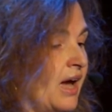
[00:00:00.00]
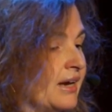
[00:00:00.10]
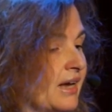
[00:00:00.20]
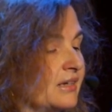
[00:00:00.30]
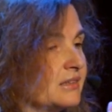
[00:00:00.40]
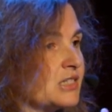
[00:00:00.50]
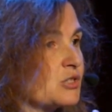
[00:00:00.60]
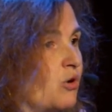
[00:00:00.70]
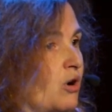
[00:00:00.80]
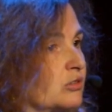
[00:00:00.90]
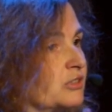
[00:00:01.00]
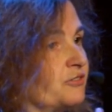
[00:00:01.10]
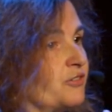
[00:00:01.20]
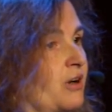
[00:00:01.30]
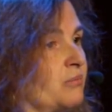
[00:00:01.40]
I like this quote
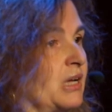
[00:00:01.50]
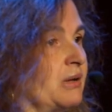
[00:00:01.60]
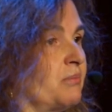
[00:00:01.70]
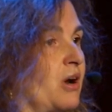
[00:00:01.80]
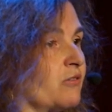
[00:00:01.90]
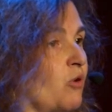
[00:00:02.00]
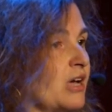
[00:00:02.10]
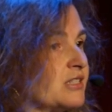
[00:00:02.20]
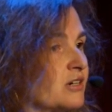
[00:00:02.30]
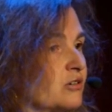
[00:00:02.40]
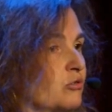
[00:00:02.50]
from Mark Weiser,